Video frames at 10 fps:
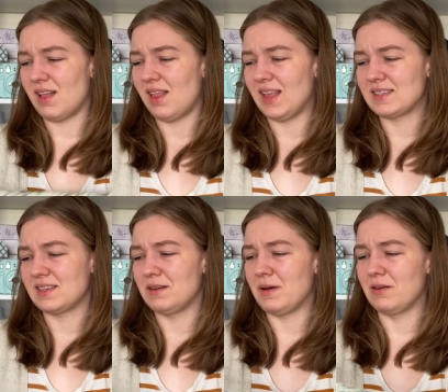
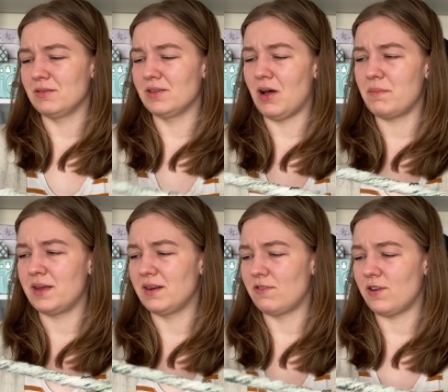lesson about not
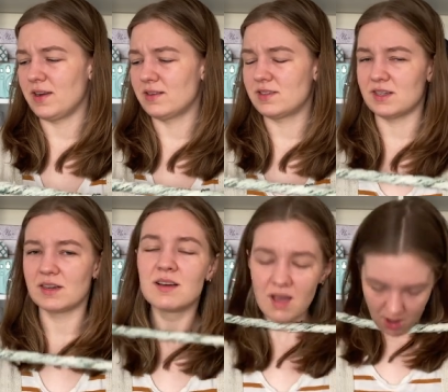being afraid to